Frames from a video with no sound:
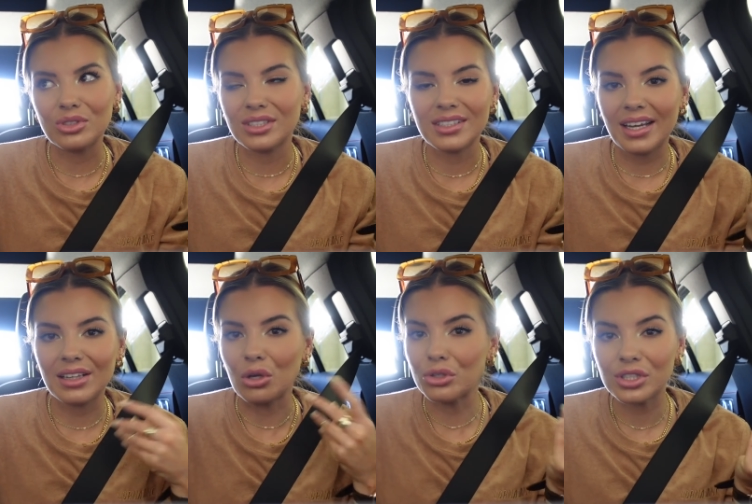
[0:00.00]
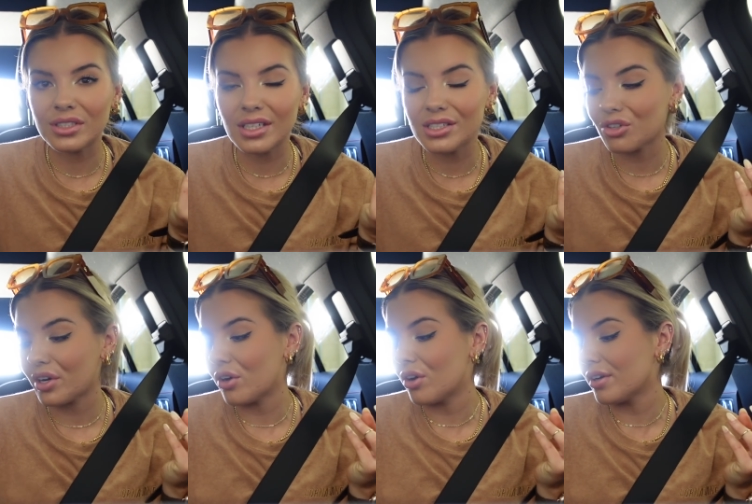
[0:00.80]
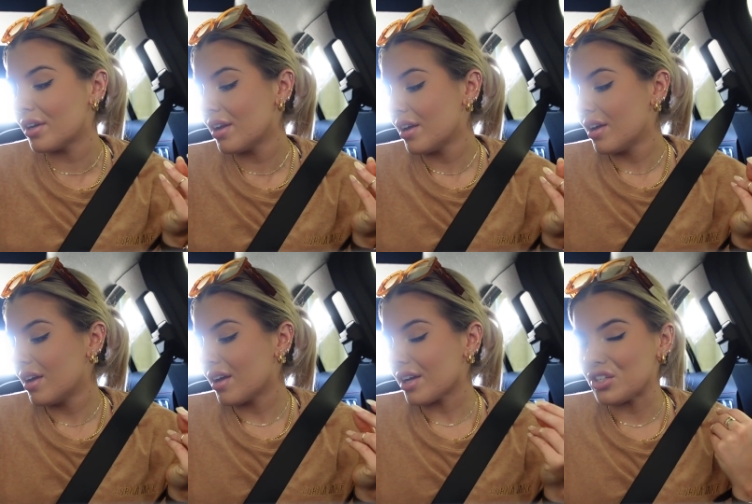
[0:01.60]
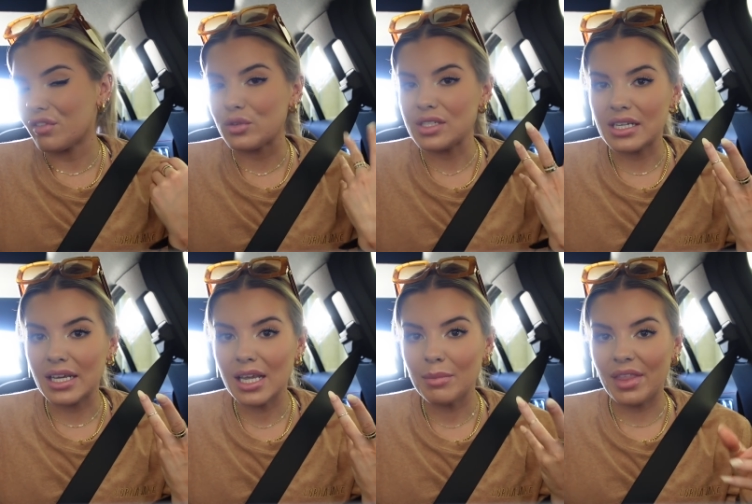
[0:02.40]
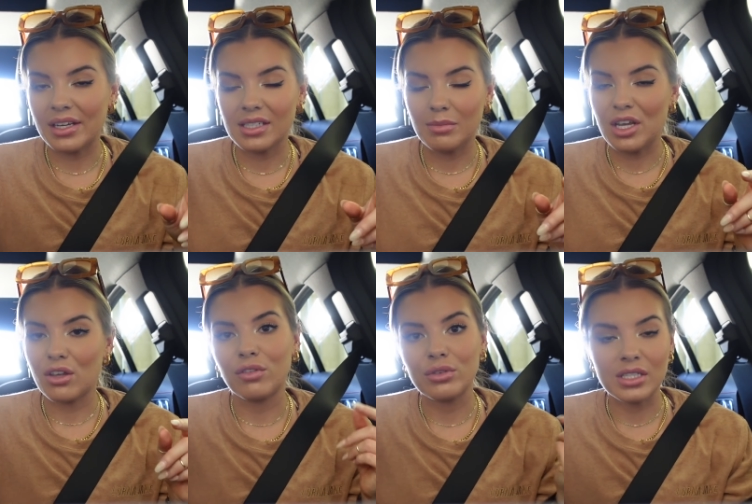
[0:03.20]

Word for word: Just like lotion sunscreen on because you feel sticky, but that doesn't make you feel